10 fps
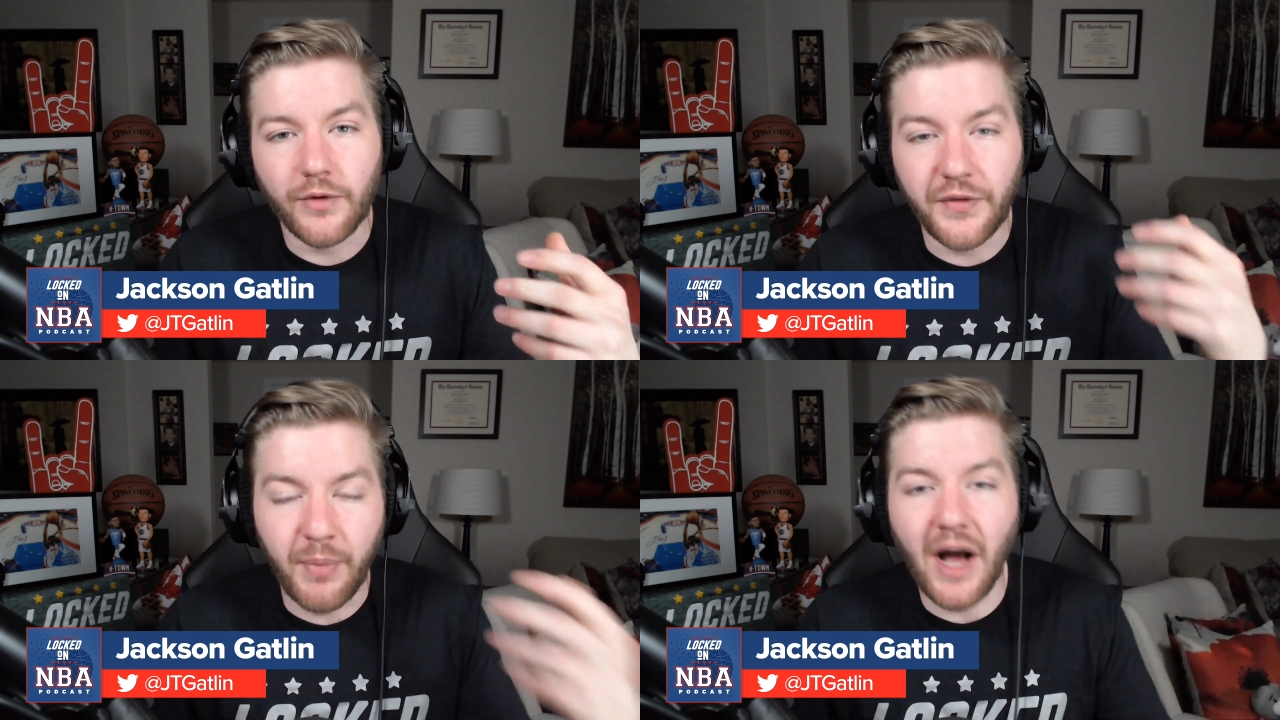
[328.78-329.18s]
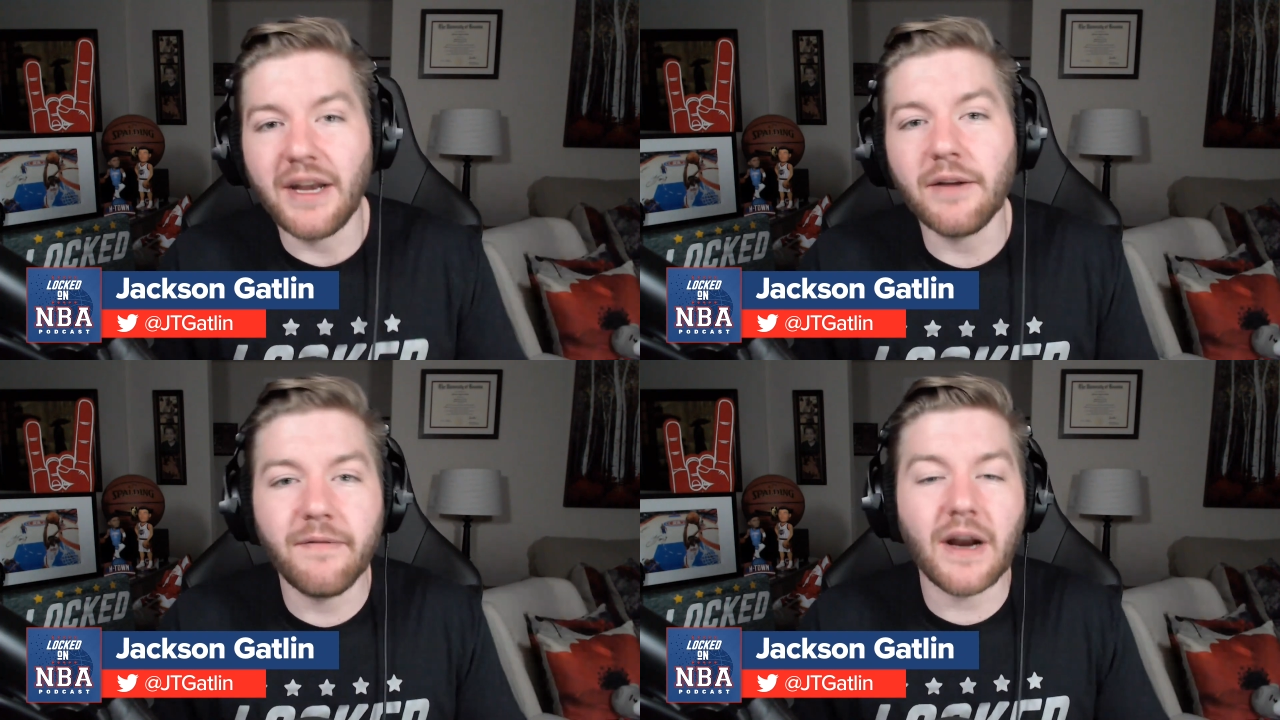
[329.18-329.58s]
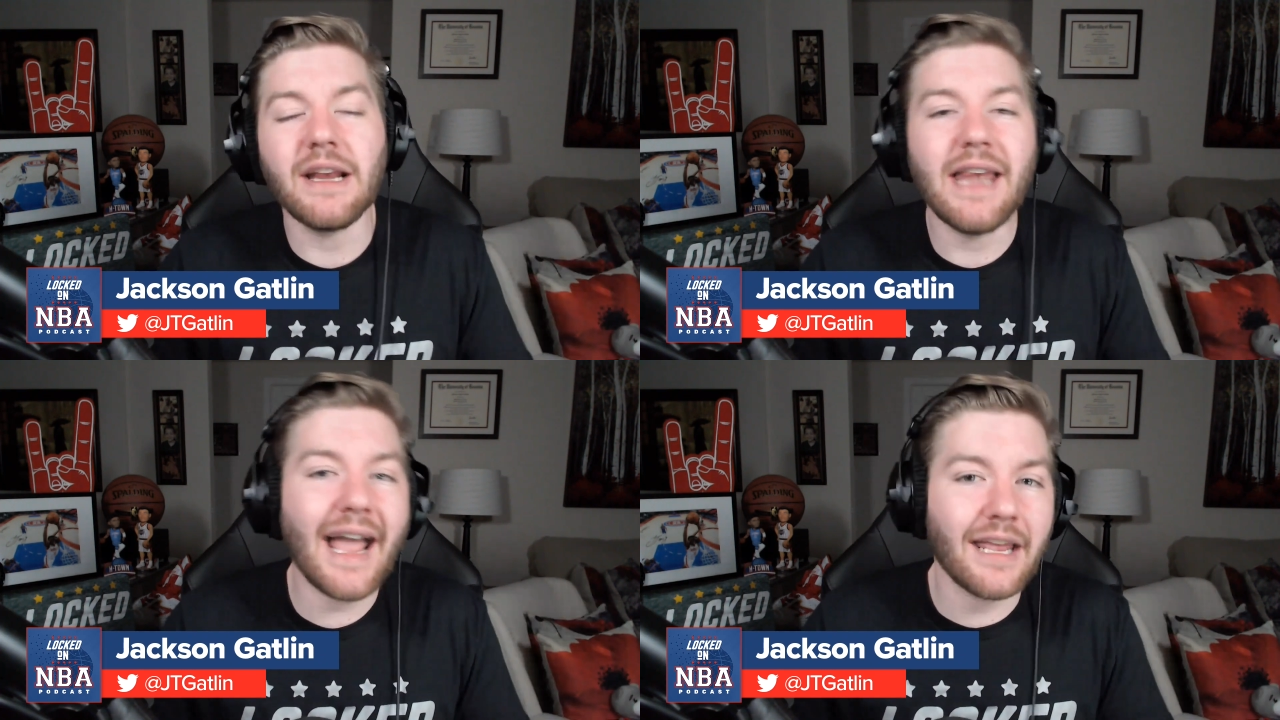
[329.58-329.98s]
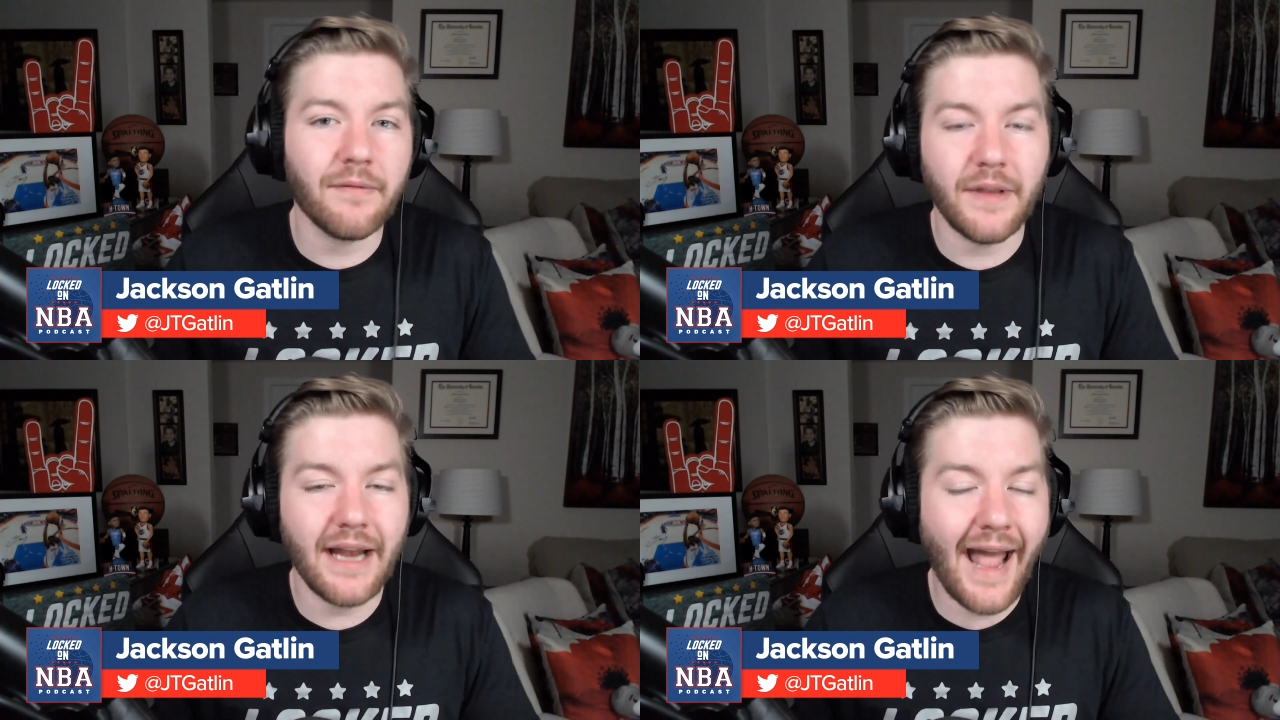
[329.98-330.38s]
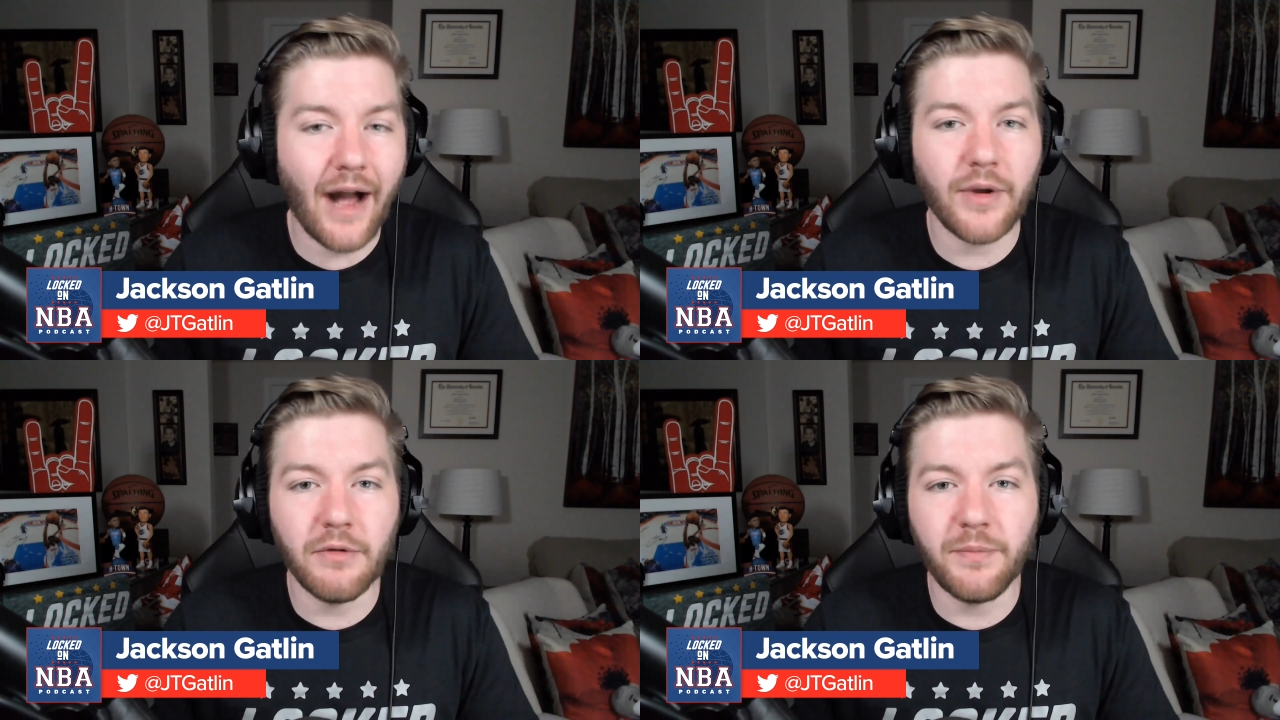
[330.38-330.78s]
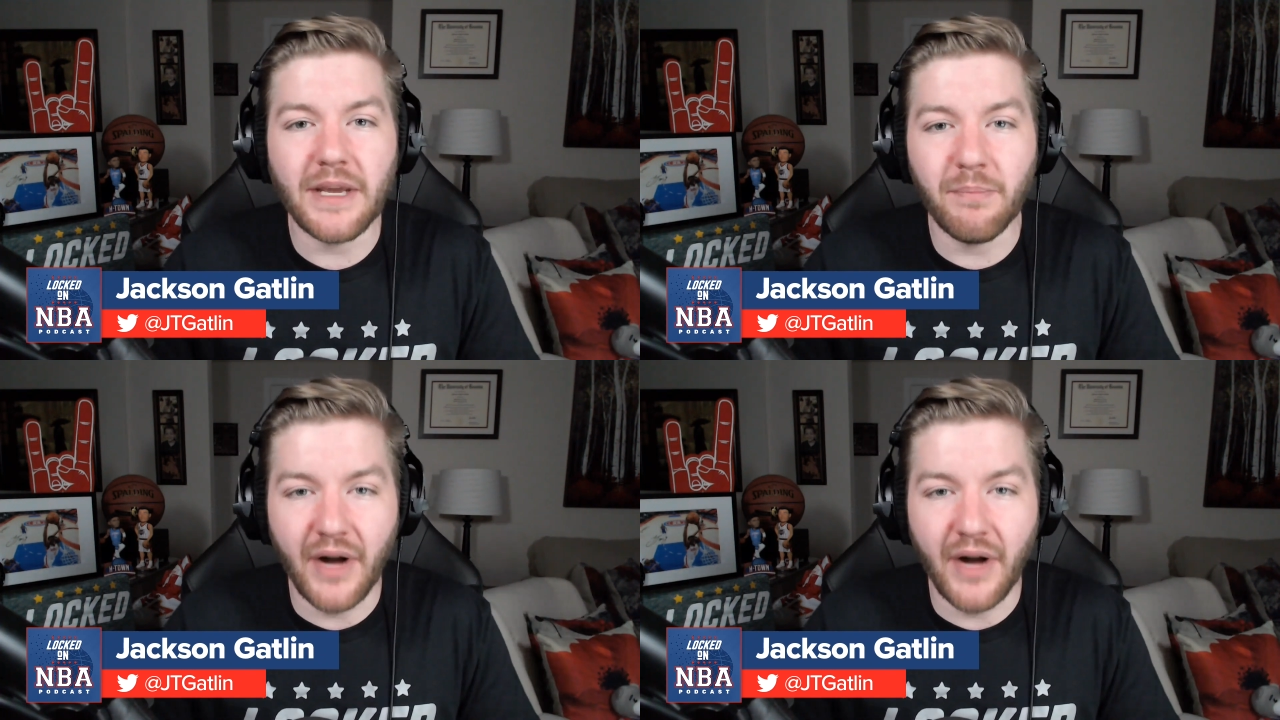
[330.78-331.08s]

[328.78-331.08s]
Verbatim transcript: responding very negatively to how he was being